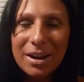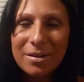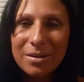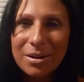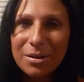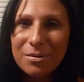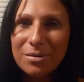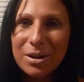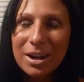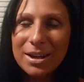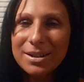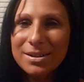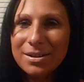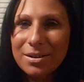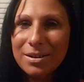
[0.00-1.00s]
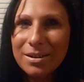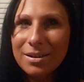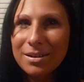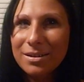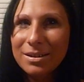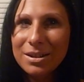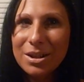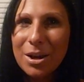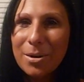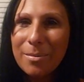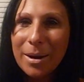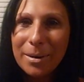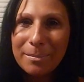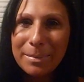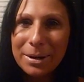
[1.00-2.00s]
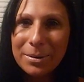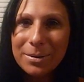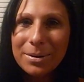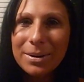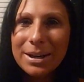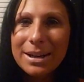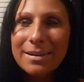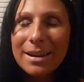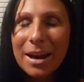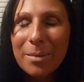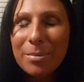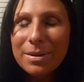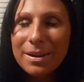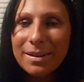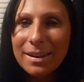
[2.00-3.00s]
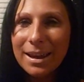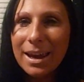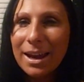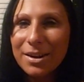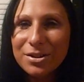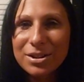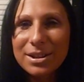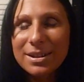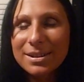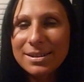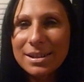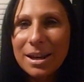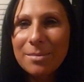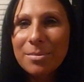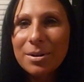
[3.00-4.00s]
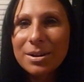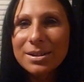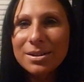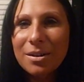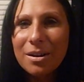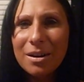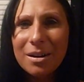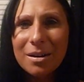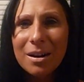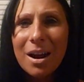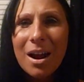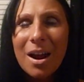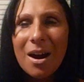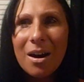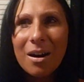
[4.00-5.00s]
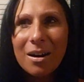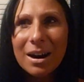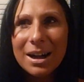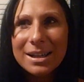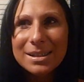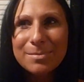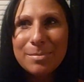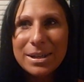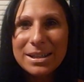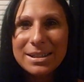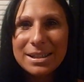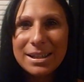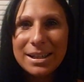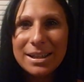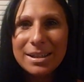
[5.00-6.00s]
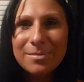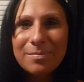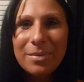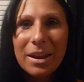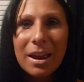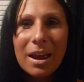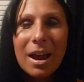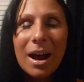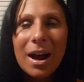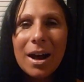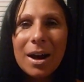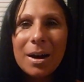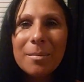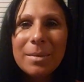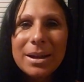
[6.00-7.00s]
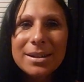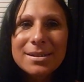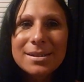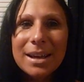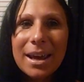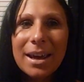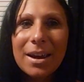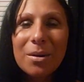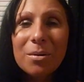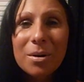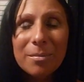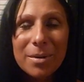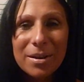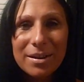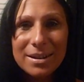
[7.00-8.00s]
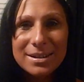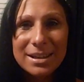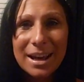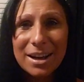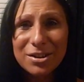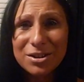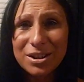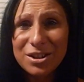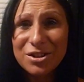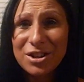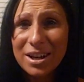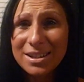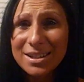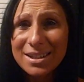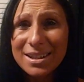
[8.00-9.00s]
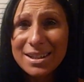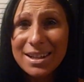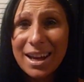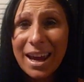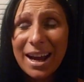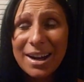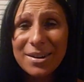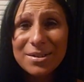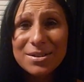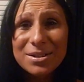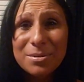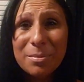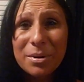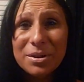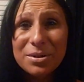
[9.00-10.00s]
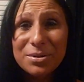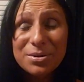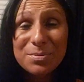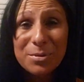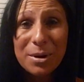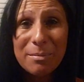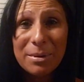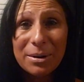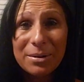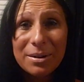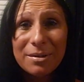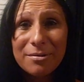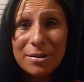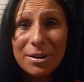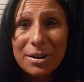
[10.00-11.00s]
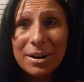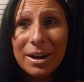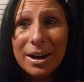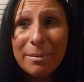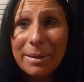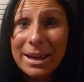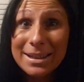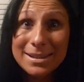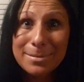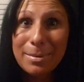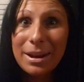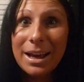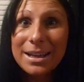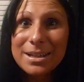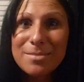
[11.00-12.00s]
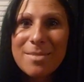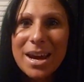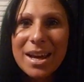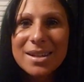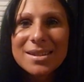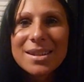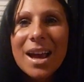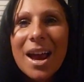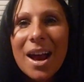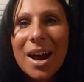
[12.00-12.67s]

I don't know if you guys know about milk or anything. I'll put the link actually in the sidebar. It's RSBT. It's a hormone that's actually injected into cows to produce more milk for, I guess, supply and demand.